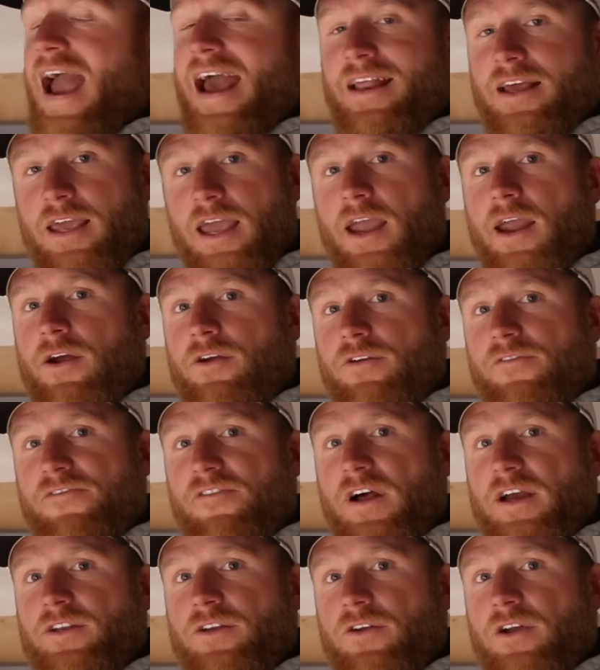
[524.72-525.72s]
attic air
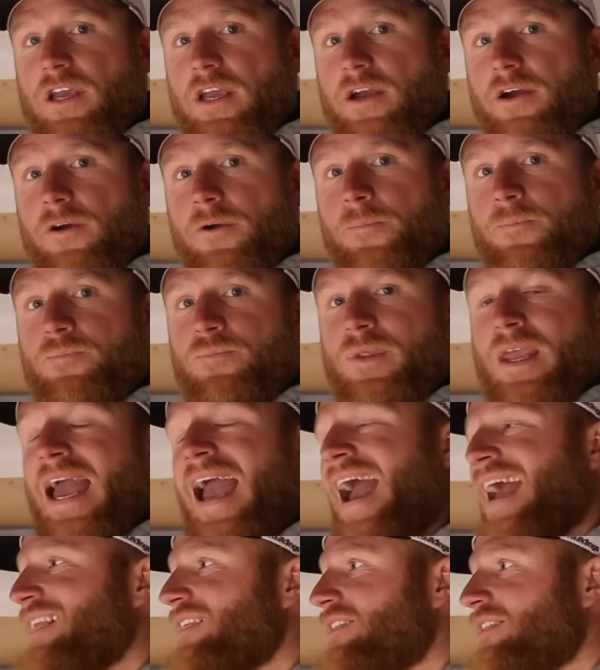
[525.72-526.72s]
deflector here
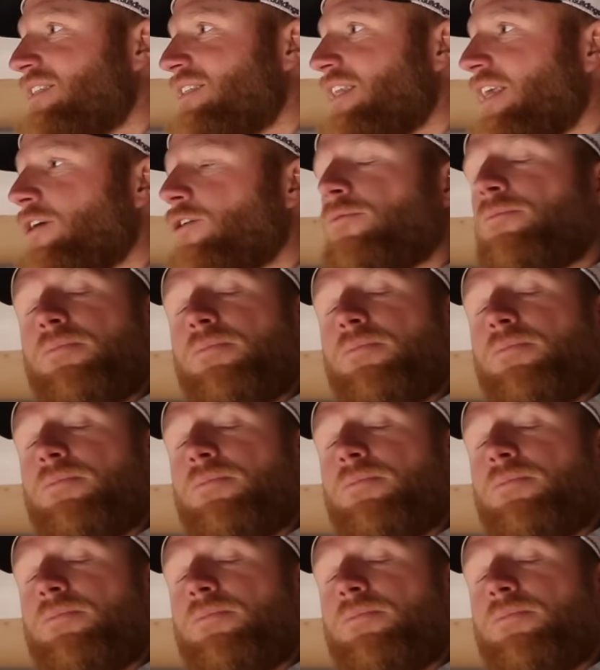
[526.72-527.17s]
and still